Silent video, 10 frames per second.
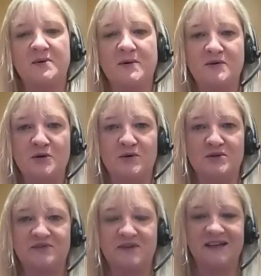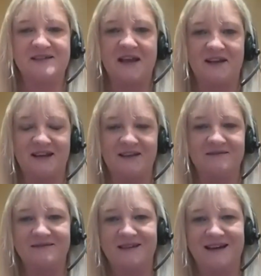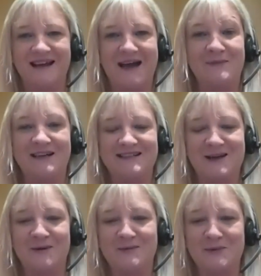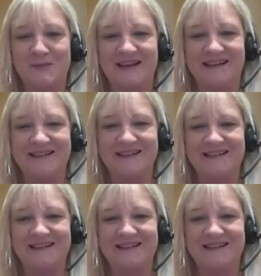but we haven't quantified exactly how much that one would be.